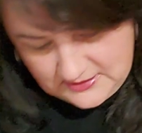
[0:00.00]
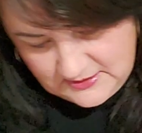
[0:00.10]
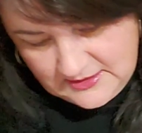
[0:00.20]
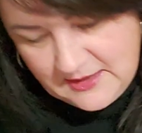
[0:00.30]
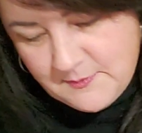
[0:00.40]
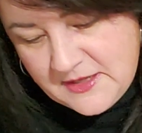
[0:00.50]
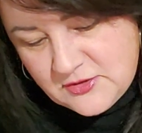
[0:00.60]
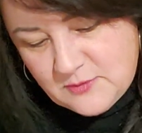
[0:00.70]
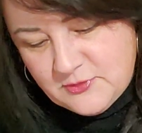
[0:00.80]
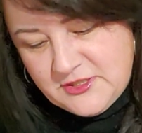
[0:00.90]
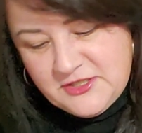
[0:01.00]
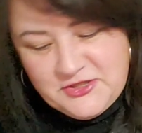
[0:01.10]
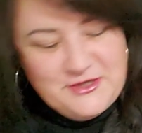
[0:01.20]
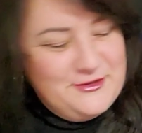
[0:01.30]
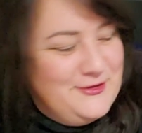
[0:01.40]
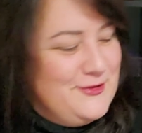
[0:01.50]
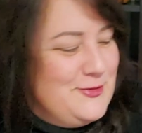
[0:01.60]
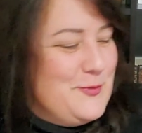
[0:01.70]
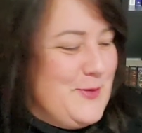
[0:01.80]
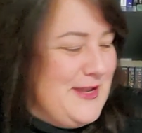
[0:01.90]
Keep my interpretation
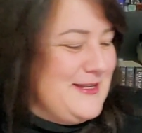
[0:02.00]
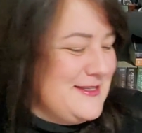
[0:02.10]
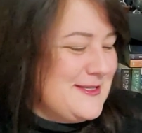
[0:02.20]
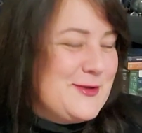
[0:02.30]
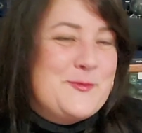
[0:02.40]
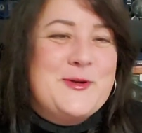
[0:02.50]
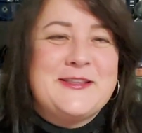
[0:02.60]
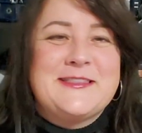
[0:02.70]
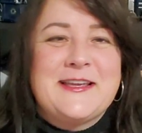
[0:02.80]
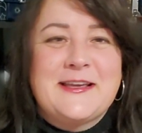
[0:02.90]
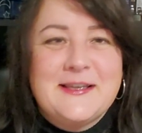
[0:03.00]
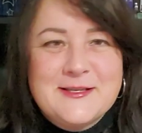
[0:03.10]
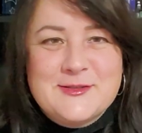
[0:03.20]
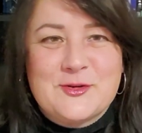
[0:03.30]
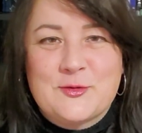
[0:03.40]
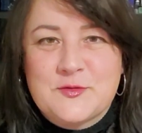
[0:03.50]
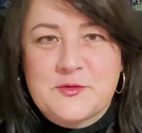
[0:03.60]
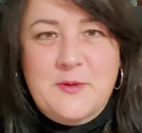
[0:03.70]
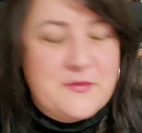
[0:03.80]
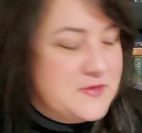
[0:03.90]
the way it is. I don't want to think circles
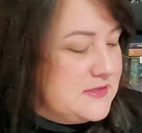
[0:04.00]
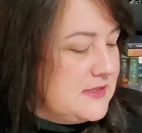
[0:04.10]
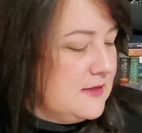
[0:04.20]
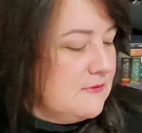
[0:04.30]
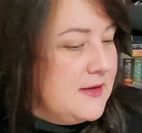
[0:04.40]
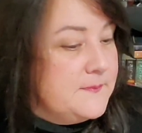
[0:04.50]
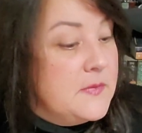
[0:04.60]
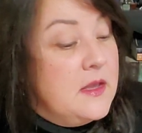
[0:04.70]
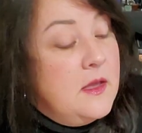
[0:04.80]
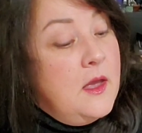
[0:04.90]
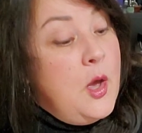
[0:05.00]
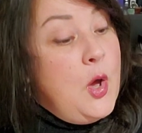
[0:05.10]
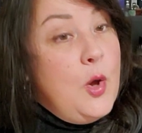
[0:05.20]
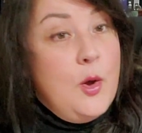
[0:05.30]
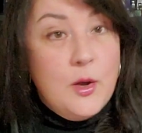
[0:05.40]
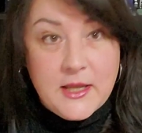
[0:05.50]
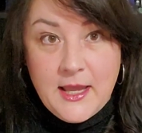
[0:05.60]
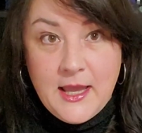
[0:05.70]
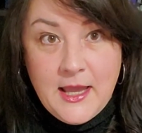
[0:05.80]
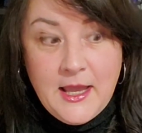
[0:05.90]
around this thing, right?
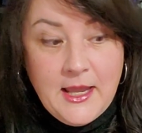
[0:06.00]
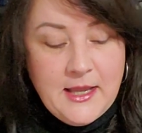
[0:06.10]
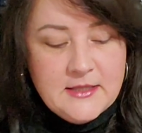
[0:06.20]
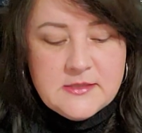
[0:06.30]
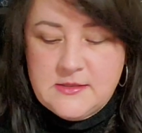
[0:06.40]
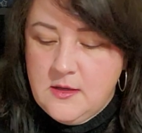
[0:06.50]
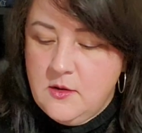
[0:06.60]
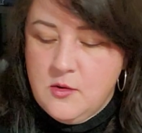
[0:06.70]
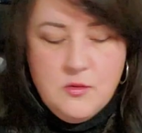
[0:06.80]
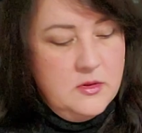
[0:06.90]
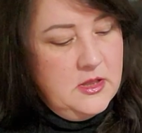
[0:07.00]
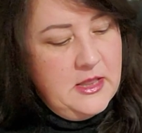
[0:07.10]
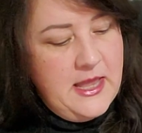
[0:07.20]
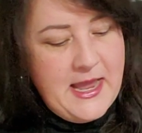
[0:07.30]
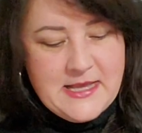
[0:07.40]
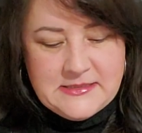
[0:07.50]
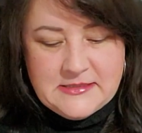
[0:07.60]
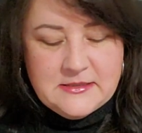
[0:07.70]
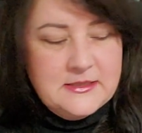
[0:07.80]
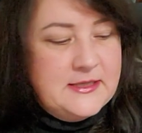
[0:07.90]
Okay, so
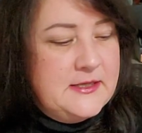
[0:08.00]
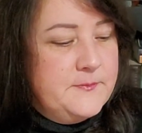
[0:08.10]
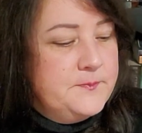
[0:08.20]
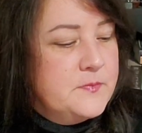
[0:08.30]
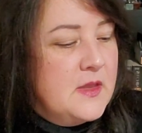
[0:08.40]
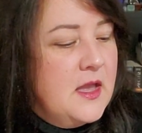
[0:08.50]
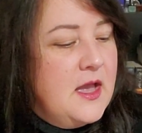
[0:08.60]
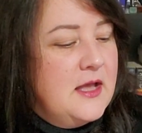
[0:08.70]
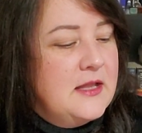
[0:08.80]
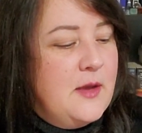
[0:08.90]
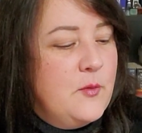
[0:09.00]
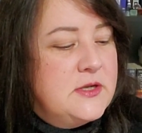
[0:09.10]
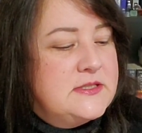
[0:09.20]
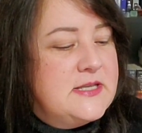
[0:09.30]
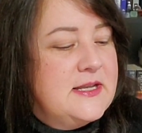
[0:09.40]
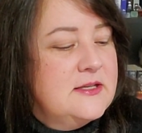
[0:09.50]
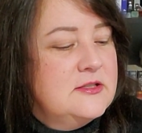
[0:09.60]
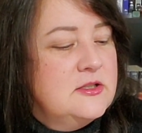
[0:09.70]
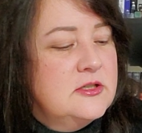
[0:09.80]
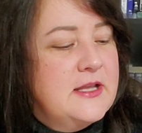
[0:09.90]
lastly, I want to take a
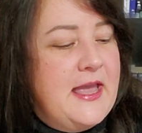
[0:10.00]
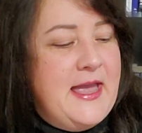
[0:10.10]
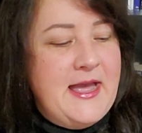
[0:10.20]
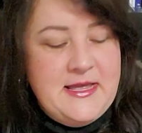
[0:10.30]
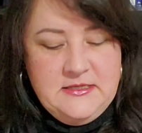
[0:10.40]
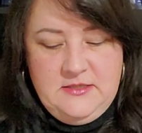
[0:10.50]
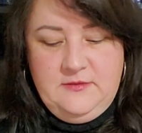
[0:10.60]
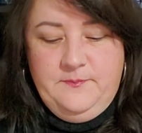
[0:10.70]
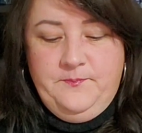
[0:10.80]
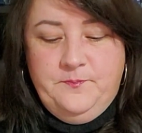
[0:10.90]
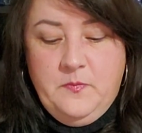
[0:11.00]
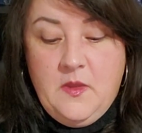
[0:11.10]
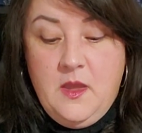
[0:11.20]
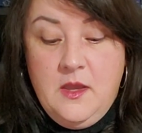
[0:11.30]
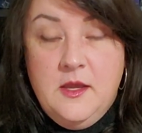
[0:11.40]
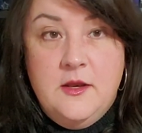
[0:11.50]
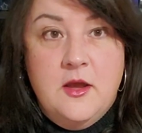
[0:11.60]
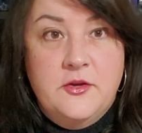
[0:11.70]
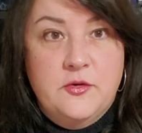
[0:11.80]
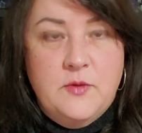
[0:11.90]
look at
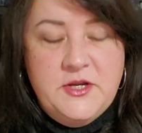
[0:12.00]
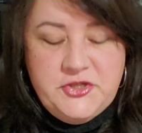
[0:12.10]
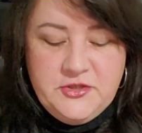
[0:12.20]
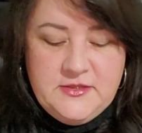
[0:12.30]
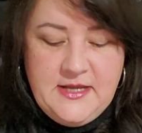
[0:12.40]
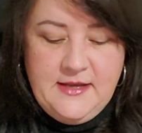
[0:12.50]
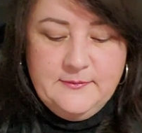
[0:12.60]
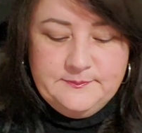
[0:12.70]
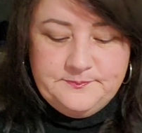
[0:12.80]
Inauguration Day.